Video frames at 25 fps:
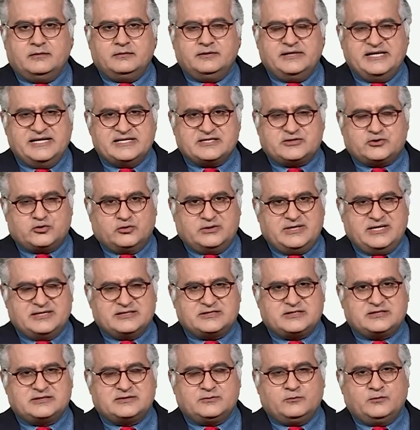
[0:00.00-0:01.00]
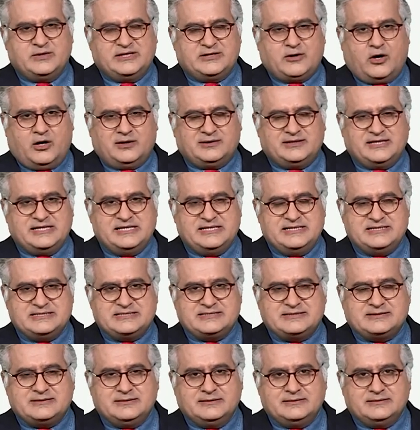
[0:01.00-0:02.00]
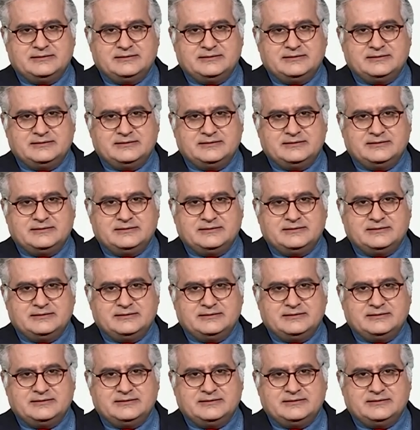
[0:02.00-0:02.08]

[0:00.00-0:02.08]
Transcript: Dear students, with all these,